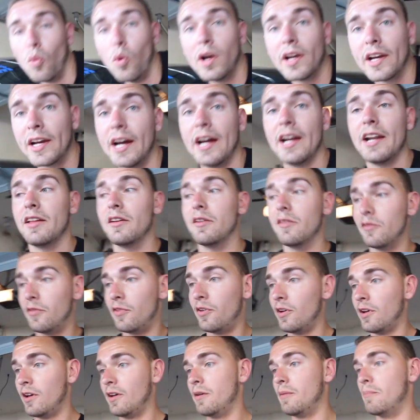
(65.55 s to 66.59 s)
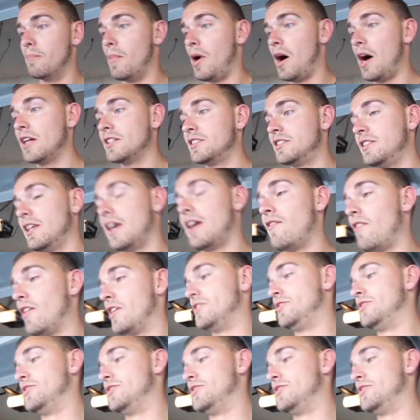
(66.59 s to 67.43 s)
what kind of mods have I